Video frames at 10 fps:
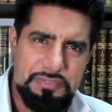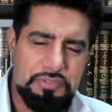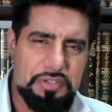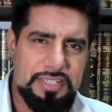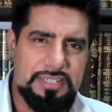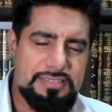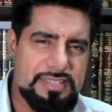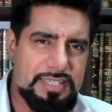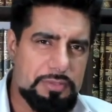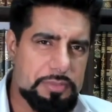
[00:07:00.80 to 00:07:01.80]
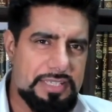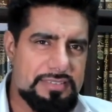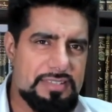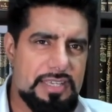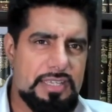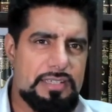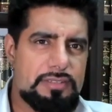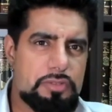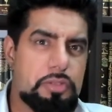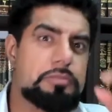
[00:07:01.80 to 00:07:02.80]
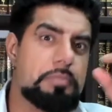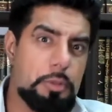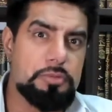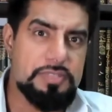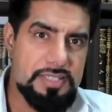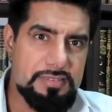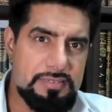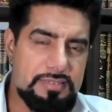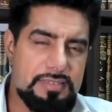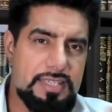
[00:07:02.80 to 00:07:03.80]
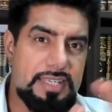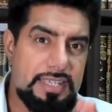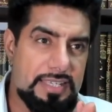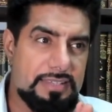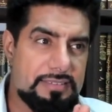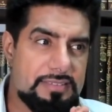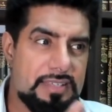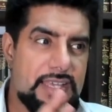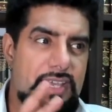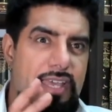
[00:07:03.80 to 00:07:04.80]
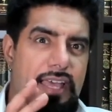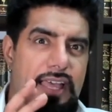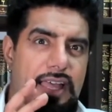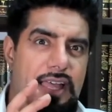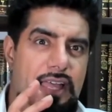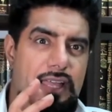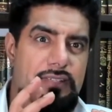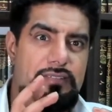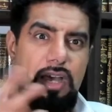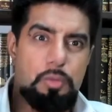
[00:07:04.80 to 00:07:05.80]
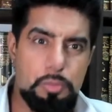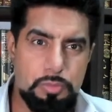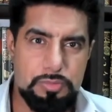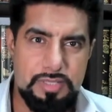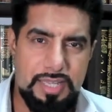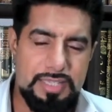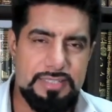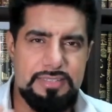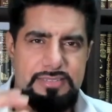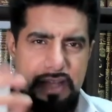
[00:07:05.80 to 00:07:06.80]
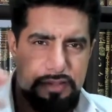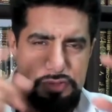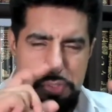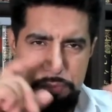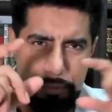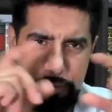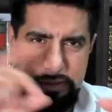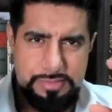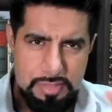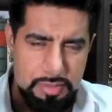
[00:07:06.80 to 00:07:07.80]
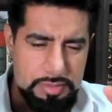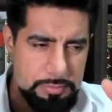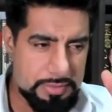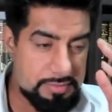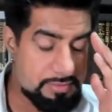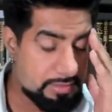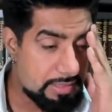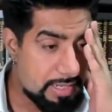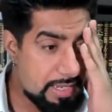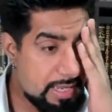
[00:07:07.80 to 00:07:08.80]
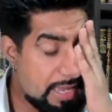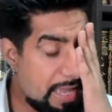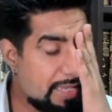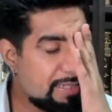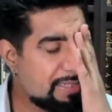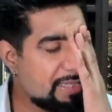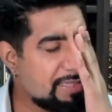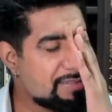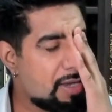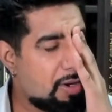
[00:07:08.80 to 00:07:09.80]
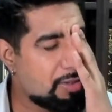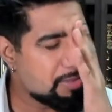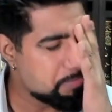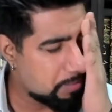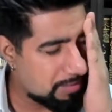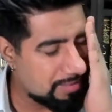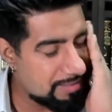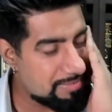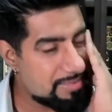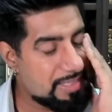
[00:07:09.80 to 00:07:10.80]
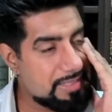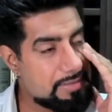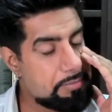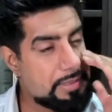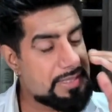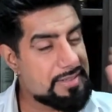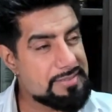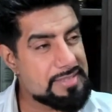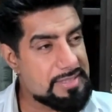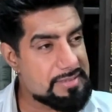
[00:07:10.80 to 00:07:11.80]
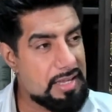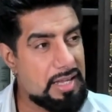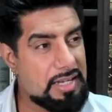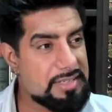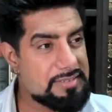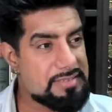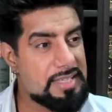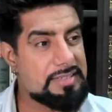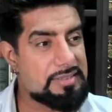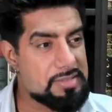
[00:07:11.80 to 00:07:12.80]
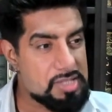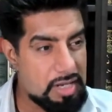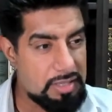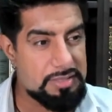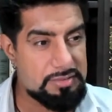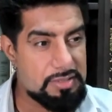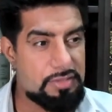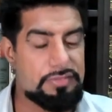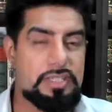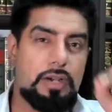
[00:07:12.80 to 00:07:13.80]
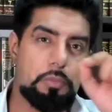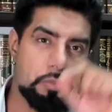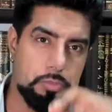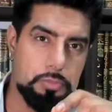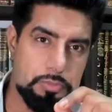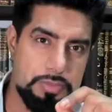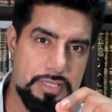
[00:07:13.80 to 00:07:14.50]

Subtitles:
for it. And he's saying, look, it's Tutmosis is Dawood, and he's kind of showing all these arguments, and his argument is that because Ishaq is then the child of Dawood,